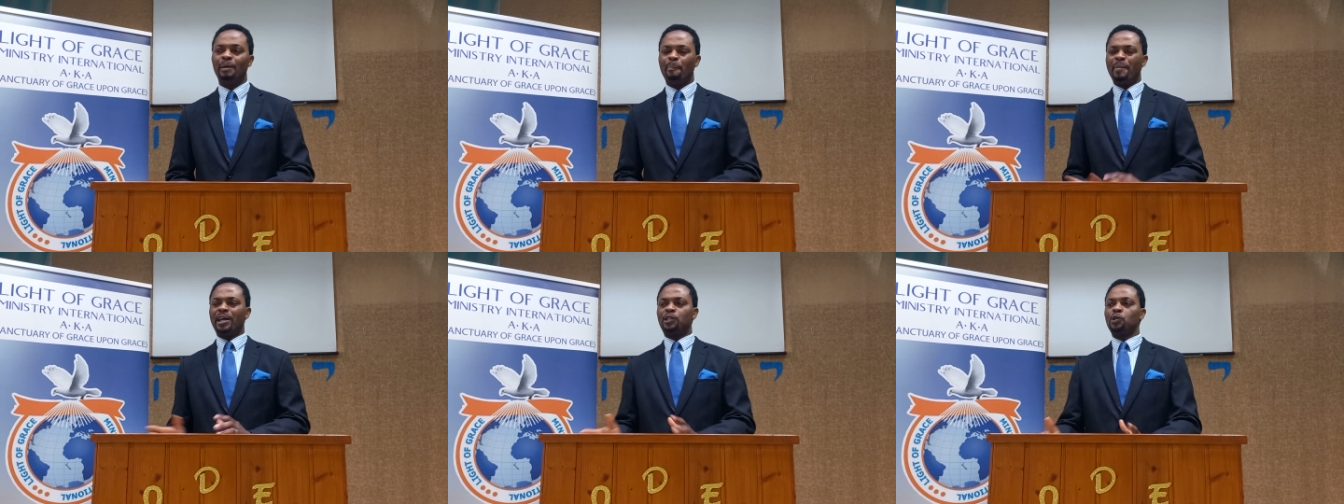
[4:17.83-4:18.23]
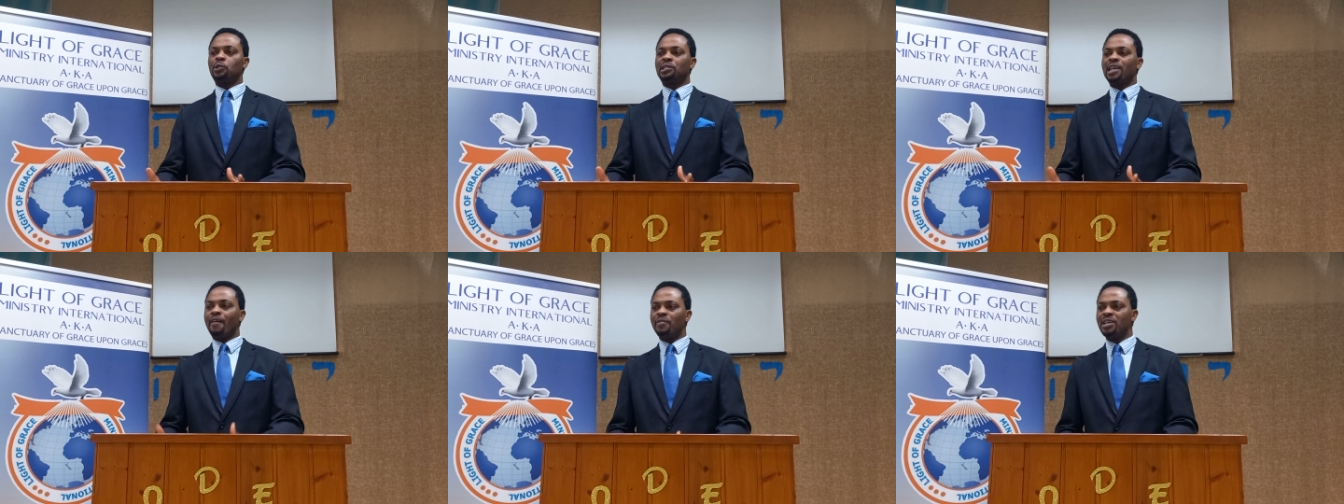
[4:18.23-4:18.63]
Matthew
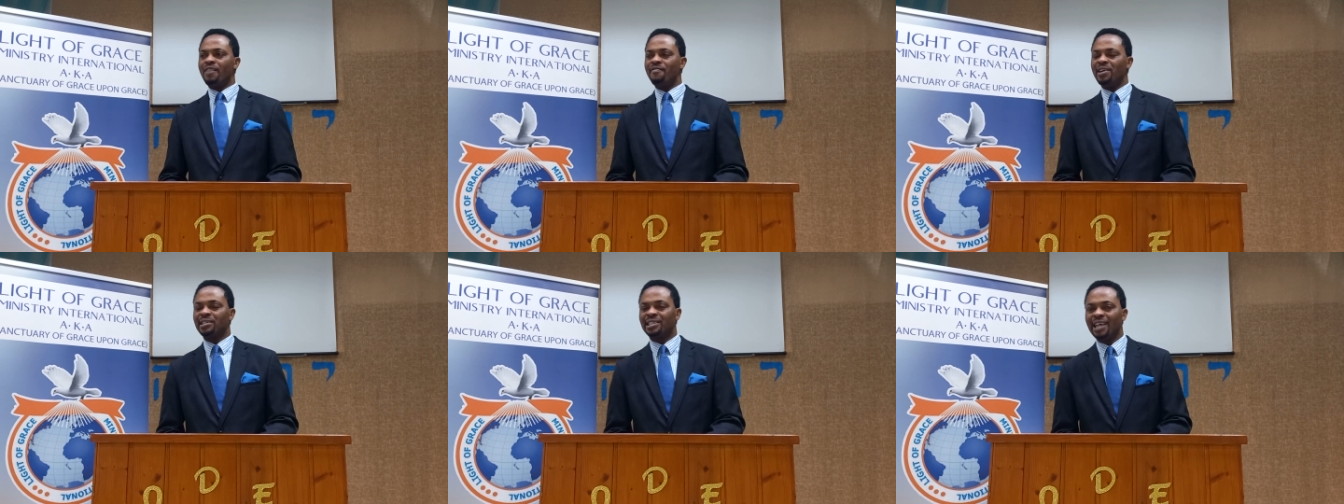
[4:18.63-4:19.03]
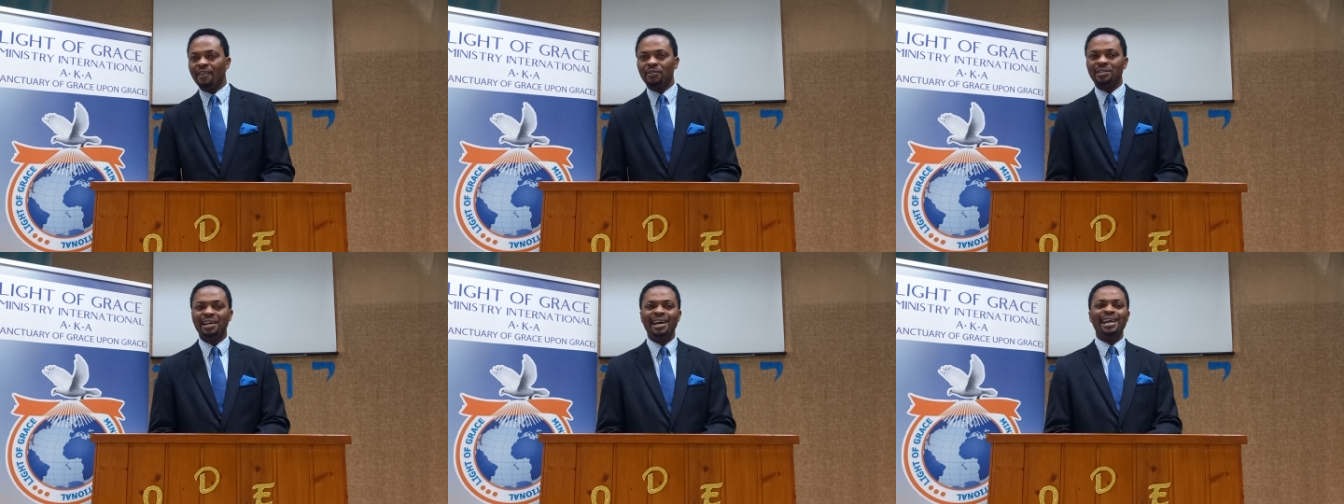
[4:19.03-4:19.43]
7 and verse
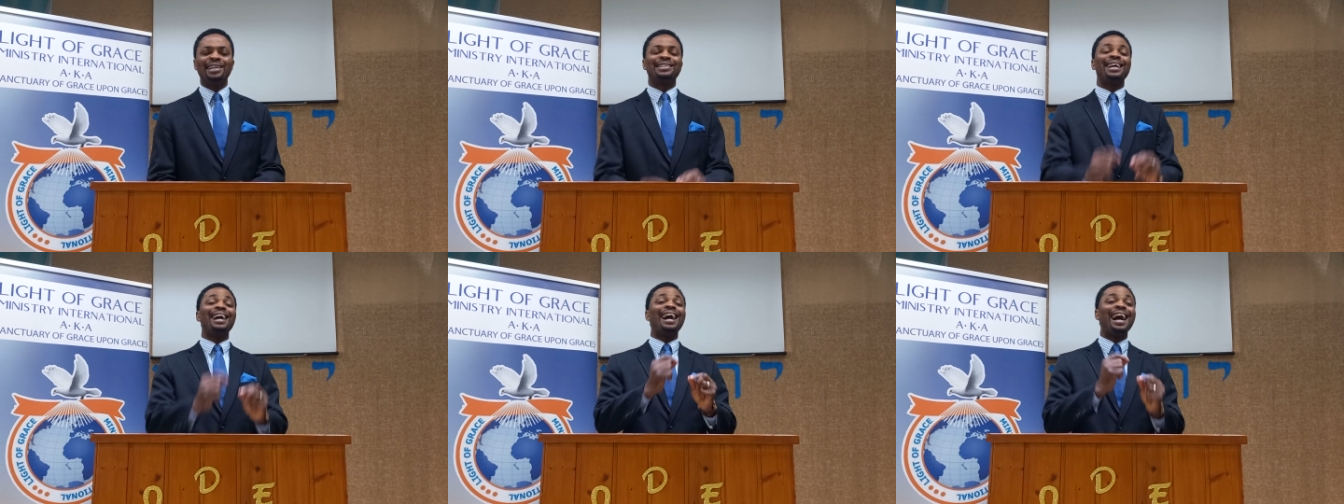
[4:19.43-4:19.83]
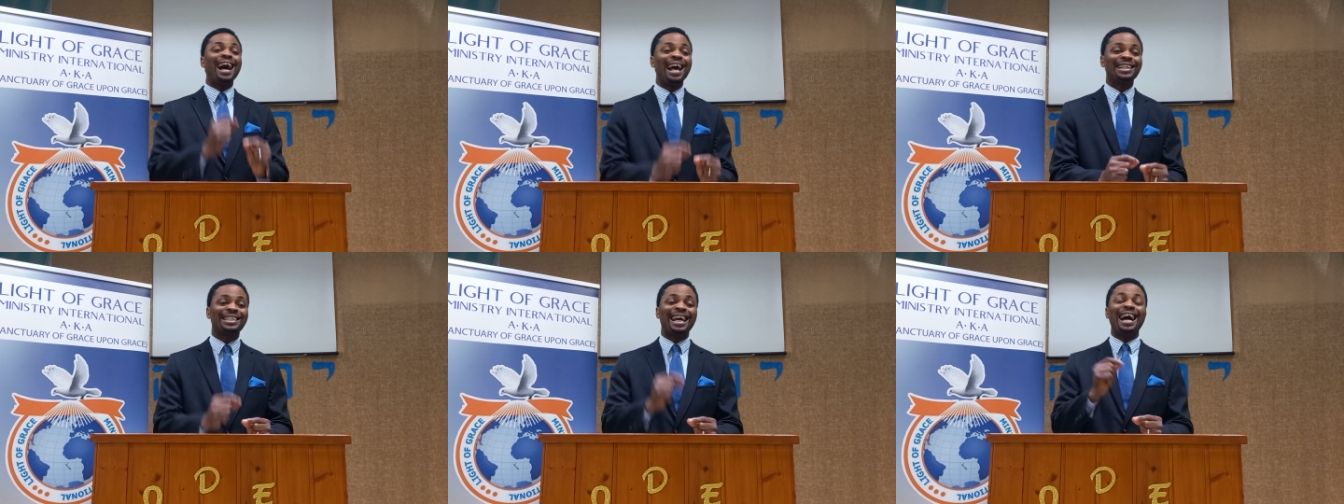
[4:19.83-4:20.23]
7, he said,
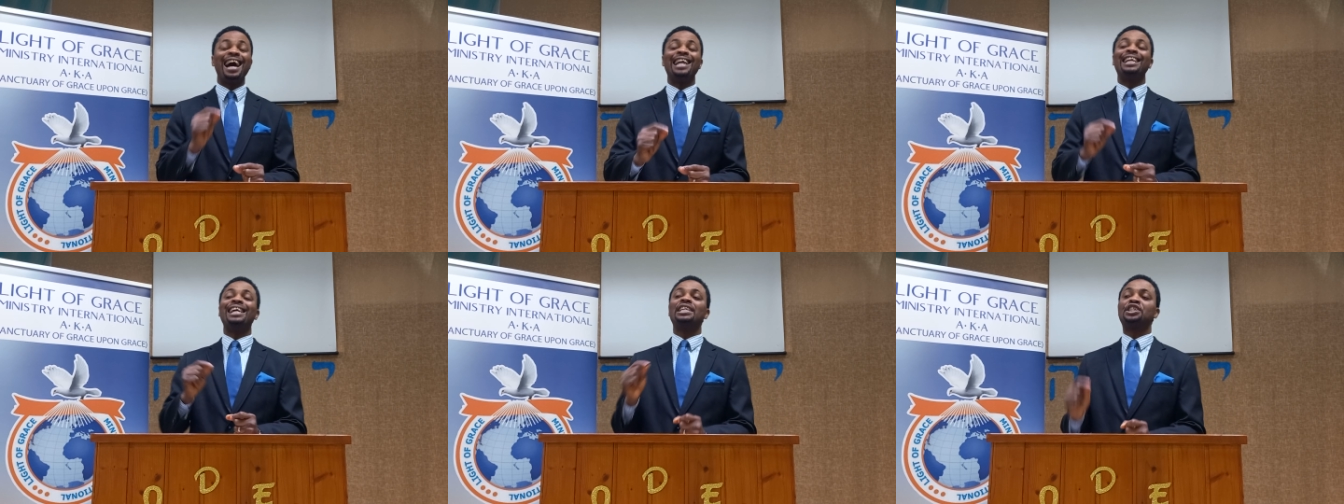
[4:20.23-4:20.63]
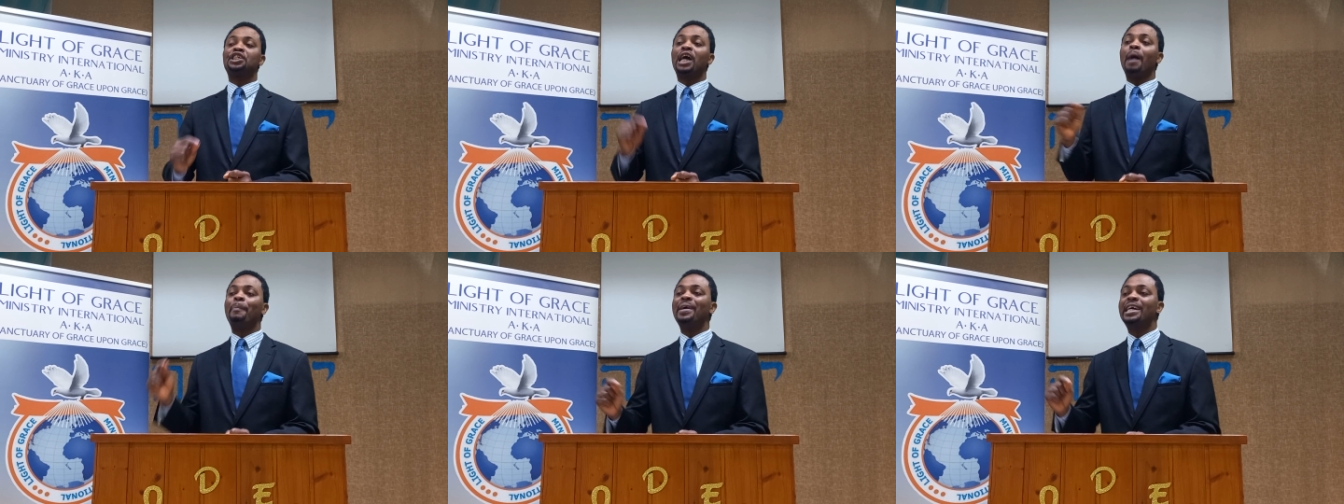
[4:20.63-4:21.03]
Ask and it
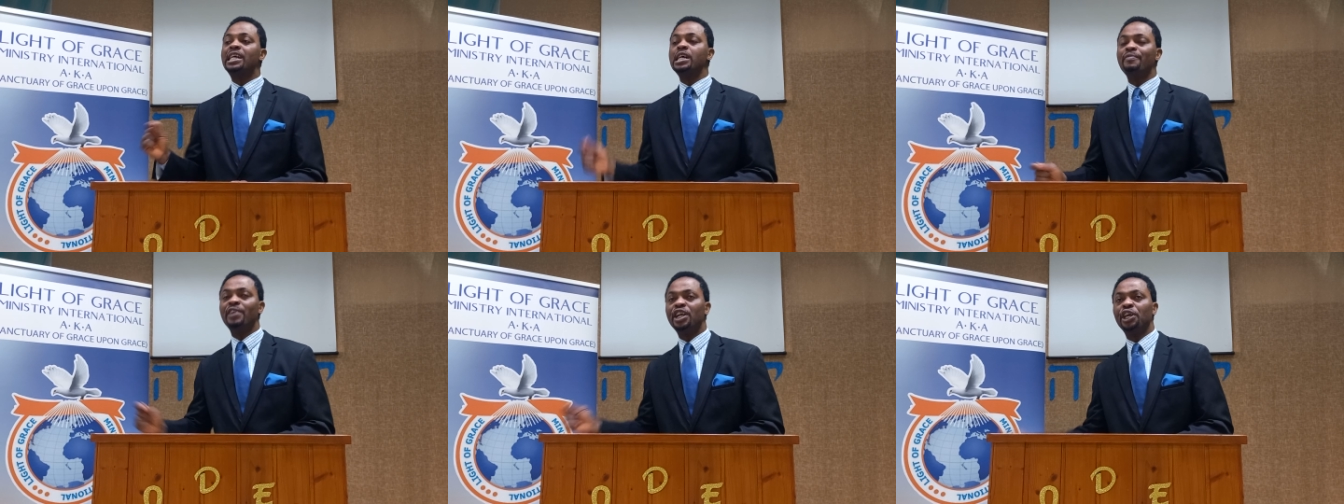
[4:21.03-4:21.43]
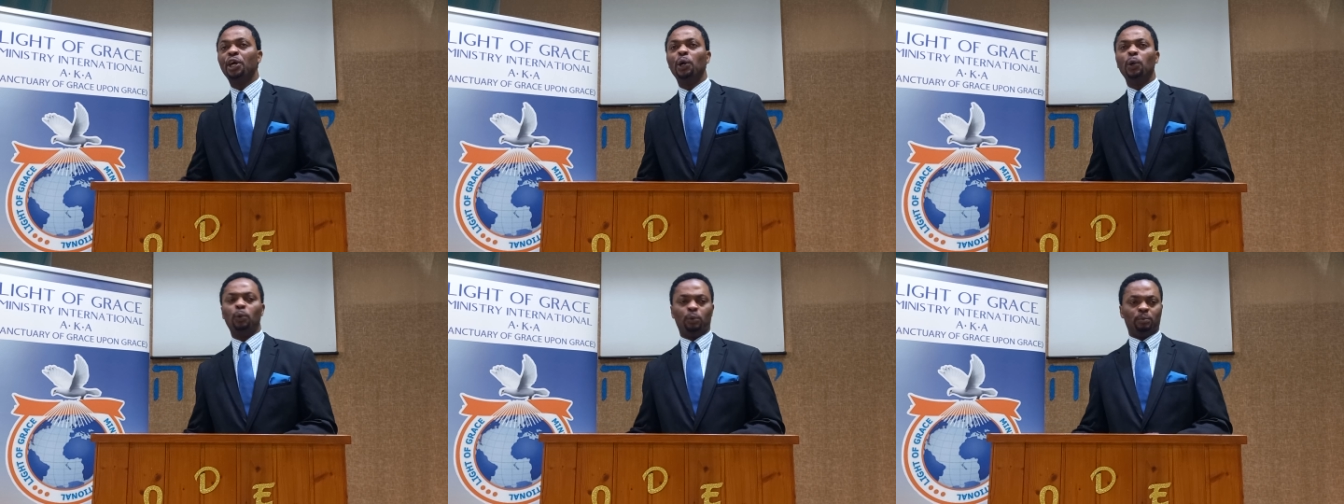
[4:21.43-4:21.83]
shall be given
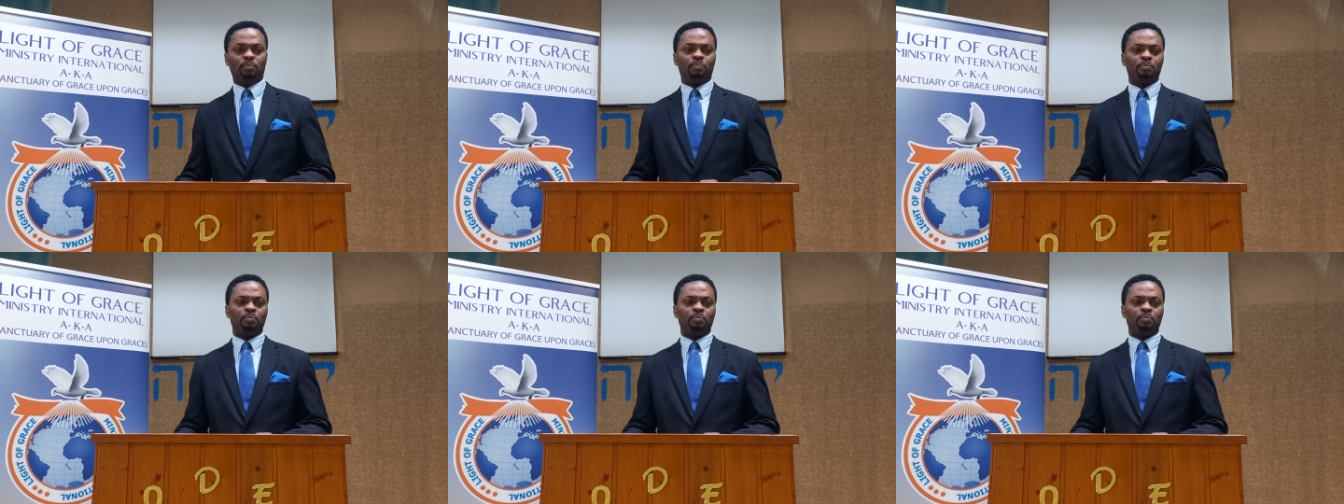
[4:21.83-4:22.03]
you.